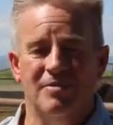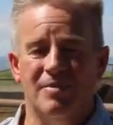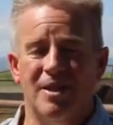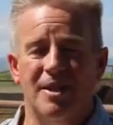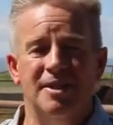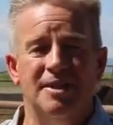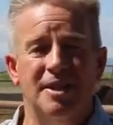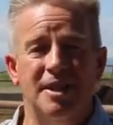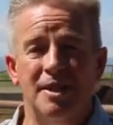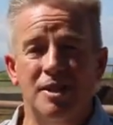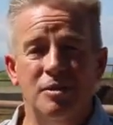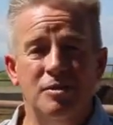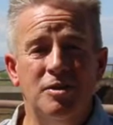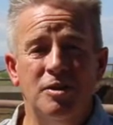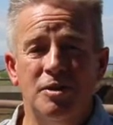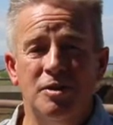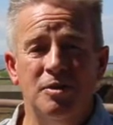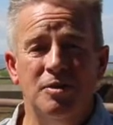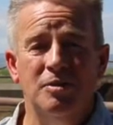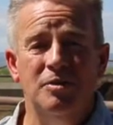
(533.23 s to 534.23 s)
continue
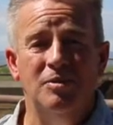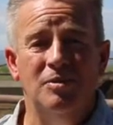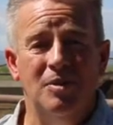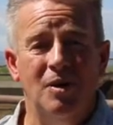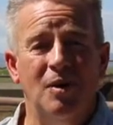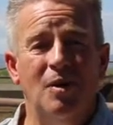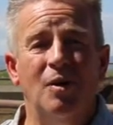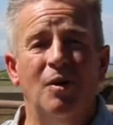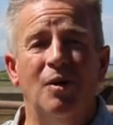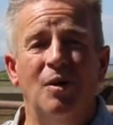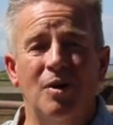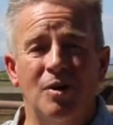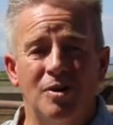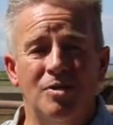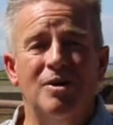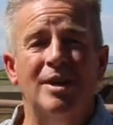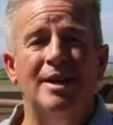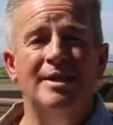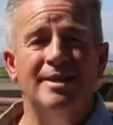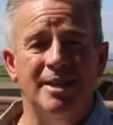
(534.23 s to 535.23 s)
to do or
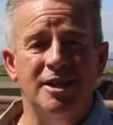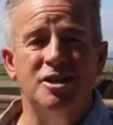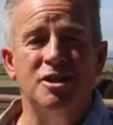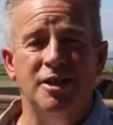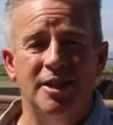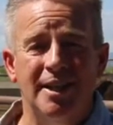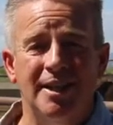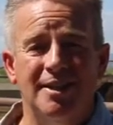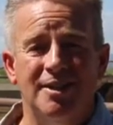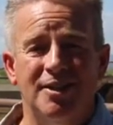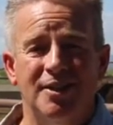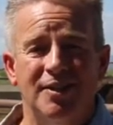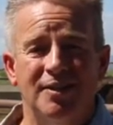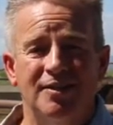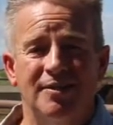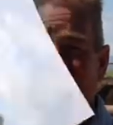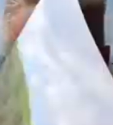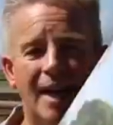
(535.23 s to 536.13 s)
transition into.